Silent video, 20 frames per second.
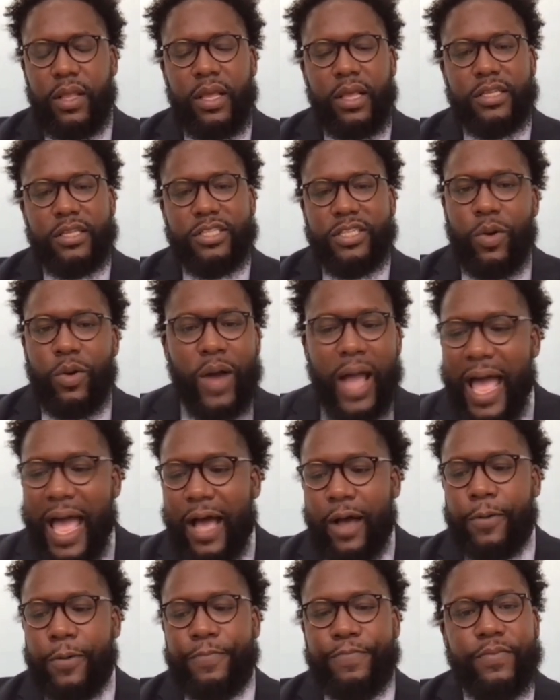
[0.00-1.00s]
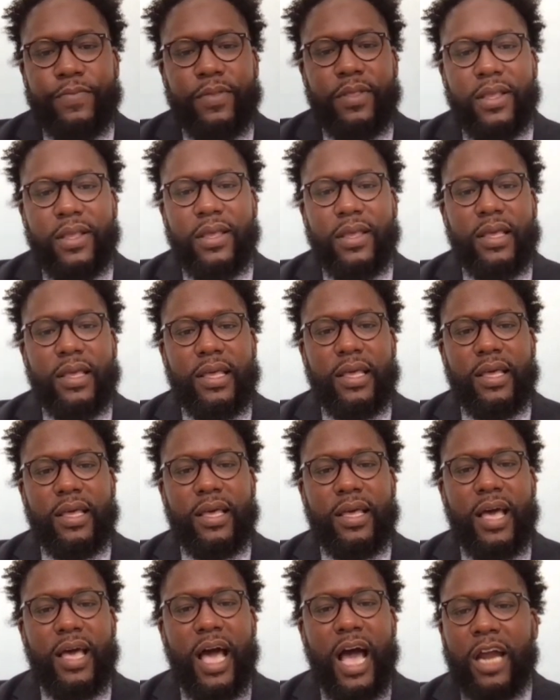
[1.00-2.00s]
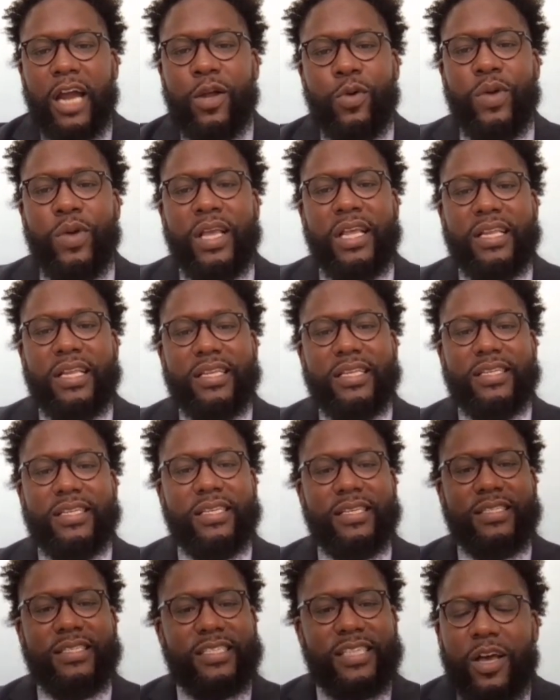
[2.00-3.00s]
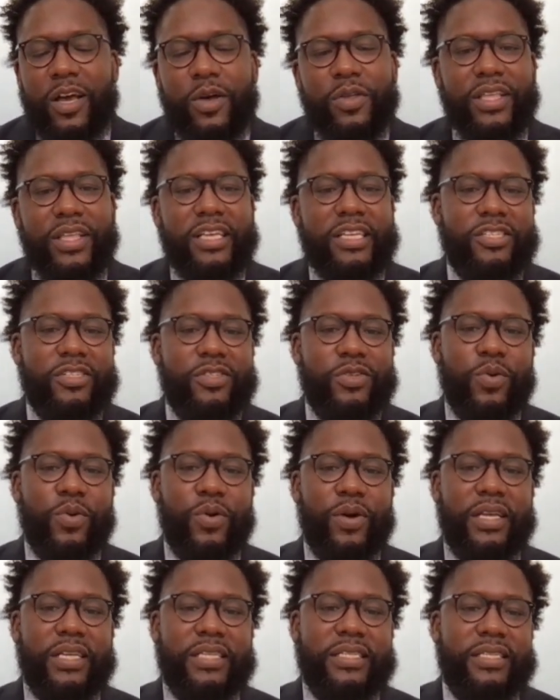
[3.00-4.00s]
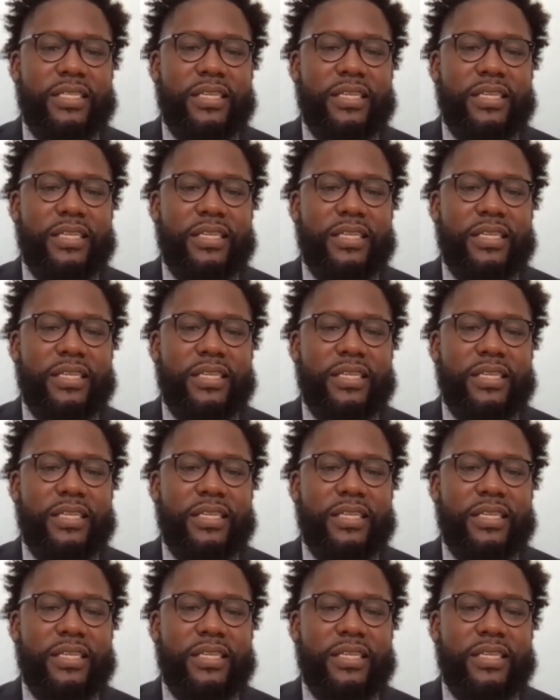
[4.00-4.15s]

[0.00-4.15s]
So how do we tell these stories?